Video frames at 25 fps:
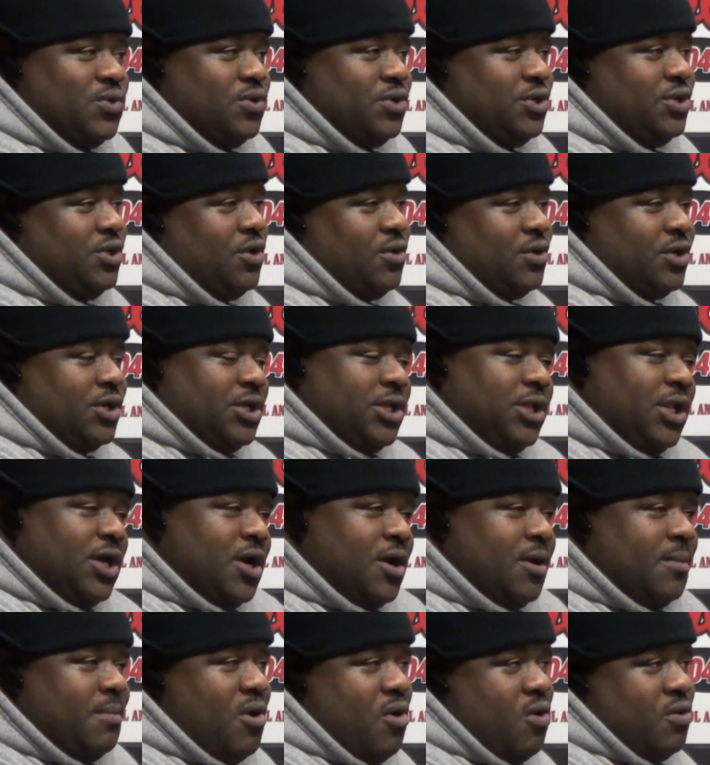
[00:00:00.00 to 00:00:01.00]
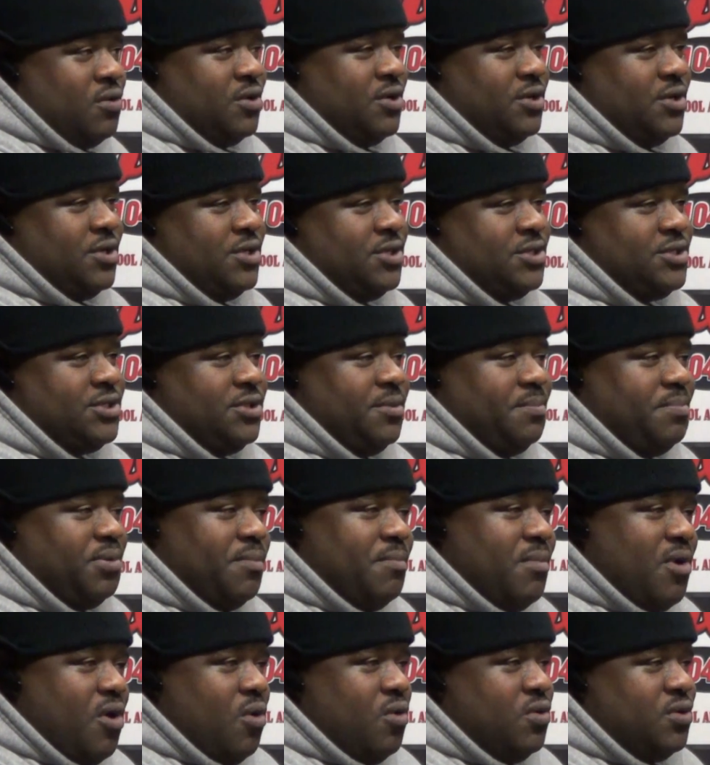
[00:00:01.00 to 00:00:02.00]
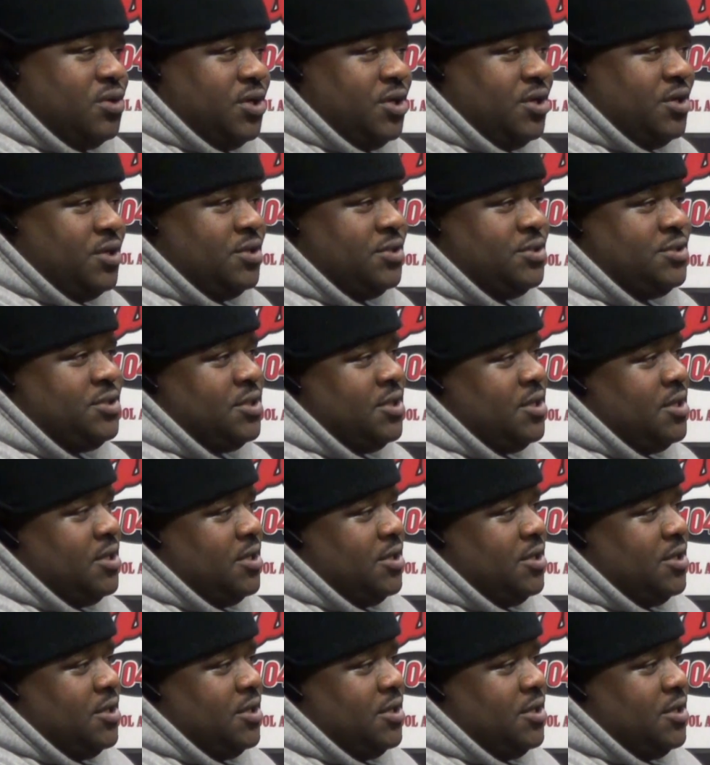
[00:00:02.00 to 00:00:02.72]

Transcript: you know, the club owners, the promoters,